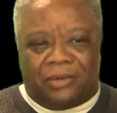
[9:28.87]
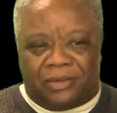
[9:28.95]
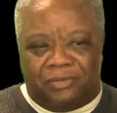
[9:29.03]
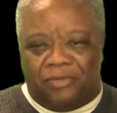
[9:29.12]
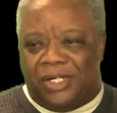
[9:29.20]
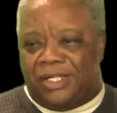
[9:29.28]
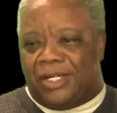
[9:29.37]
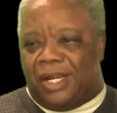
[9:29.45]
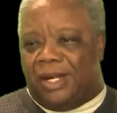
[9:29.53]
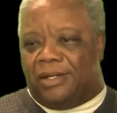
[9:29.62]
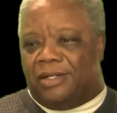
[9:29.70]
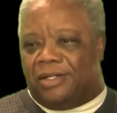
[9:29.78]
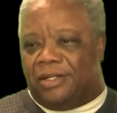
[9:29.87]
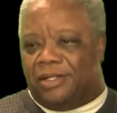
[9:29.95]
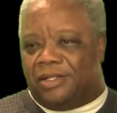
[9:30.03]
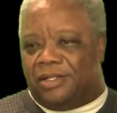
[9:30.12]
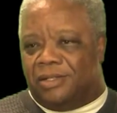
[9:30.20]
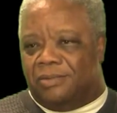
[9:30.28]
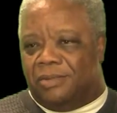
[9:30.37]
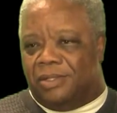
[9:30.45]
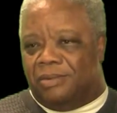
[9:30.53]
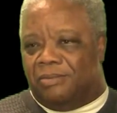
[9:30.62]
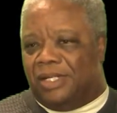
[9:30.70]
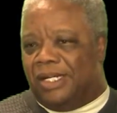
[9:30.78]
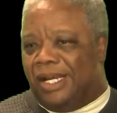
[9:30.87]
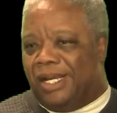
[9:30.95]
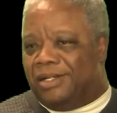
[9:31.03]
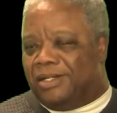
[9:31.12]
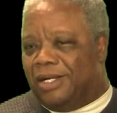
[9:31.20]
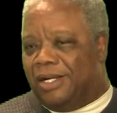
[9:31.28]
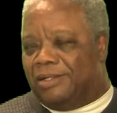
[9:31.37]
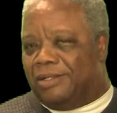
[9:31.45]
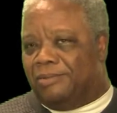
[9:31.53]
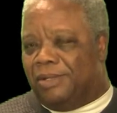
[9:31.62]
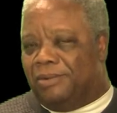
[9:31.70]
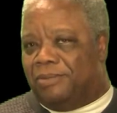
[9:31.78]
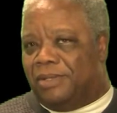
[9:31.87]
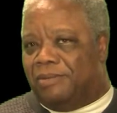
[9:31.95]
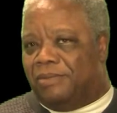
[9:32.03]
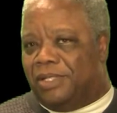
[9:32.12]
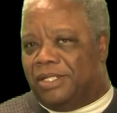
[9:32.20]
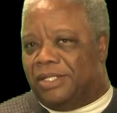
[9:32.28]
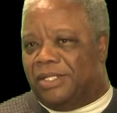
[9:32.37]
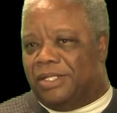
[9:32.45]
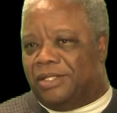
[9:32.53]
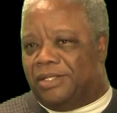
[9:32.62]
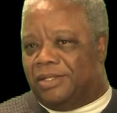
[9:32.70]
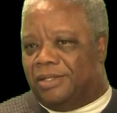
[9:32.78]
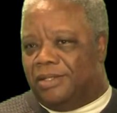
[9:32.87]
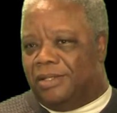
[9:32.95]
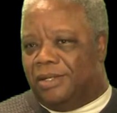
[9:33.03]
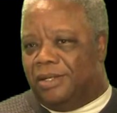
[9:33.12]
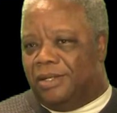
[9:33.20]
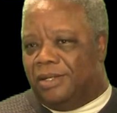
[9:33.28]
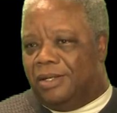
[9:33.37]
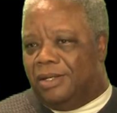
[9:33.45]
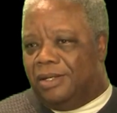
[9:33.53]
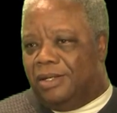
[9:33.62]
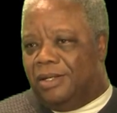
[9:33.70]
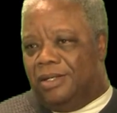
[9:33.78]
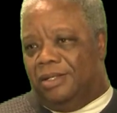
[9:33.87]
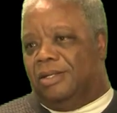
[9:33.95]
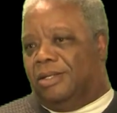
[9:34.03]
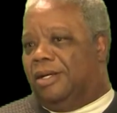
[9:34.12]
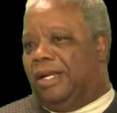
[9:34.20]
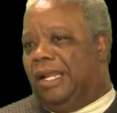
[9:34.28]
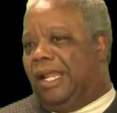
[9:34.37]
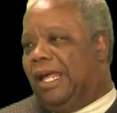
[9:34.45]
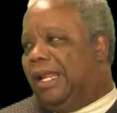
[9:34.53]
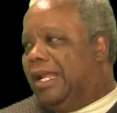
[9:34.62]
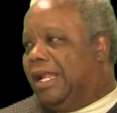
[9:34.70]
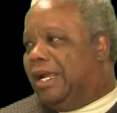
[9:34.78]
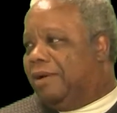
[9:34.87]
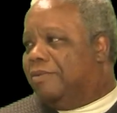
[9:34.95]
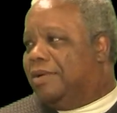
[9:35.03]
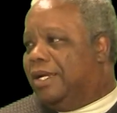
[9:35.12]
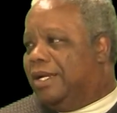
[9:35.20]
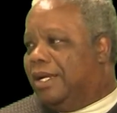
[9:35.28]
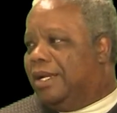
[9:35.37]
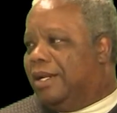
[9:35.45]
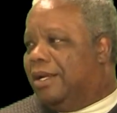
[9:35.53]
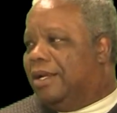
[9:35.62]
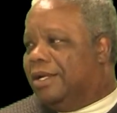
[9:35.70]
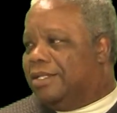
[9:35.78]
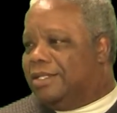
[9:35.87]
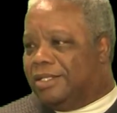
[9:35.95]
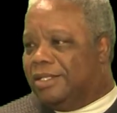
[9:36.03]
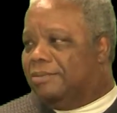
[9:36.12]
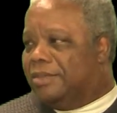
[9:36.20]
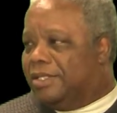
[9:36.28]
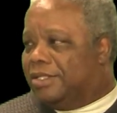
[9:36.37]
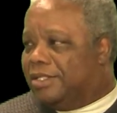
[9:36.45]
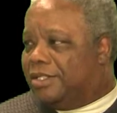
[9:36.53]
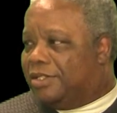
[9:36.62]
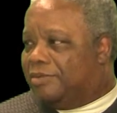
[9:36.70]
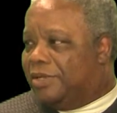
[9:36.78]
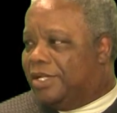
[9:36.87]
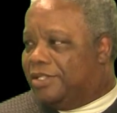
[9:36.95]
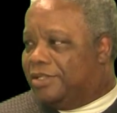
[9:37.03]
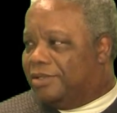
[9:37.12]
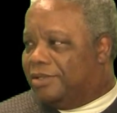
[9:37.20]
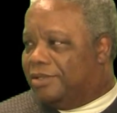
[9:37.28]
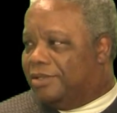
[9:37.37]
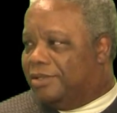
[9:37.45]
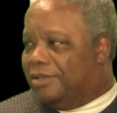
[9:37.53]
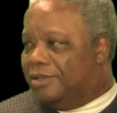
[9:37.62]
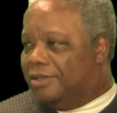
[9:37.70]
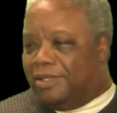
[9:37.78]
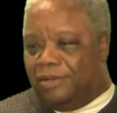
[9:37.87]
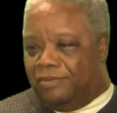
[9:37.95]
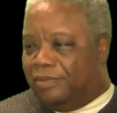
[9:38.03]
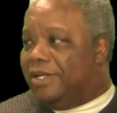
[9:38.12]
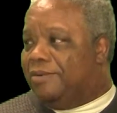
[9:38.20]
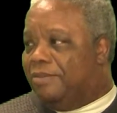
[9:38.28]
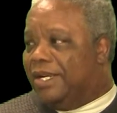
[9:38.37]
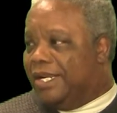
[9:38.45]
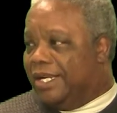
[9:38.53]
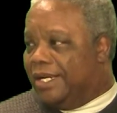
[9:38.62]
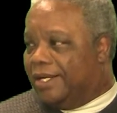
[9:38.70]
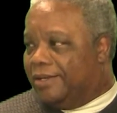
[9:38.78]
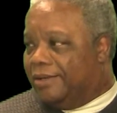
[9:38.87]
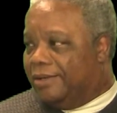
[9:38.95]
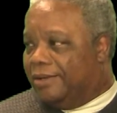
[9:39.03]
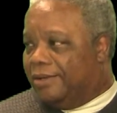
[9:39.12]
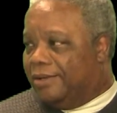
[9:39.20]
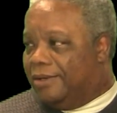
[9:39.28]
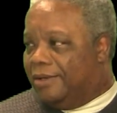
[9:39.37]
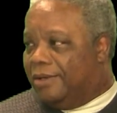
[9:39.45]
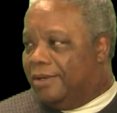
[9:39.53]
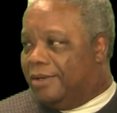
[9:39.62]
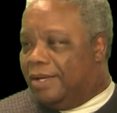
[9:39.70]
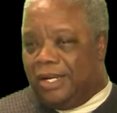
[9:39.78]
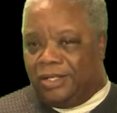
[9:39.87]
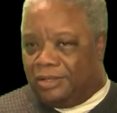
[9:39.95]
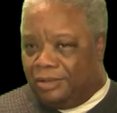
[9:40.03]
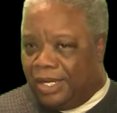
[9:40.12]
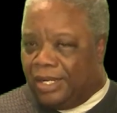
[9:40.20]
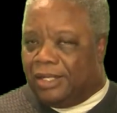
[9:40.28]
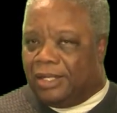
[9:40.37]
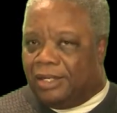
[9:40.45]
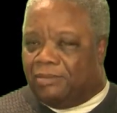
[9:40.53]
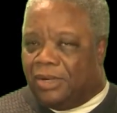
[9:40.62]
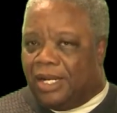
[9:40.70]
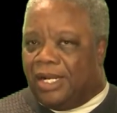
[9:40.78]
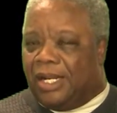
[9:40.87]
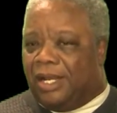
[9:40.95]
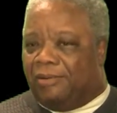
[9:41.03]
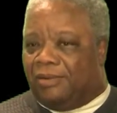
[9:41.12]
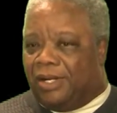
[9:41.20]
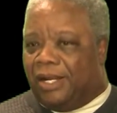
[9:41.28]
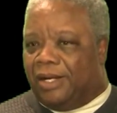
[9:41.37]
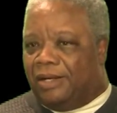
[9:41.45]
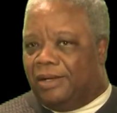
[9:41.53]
reach out and touch someone, but a lot of times the people that we touch look a lot like we and are in similar situations that we've been in. So I look at my life like,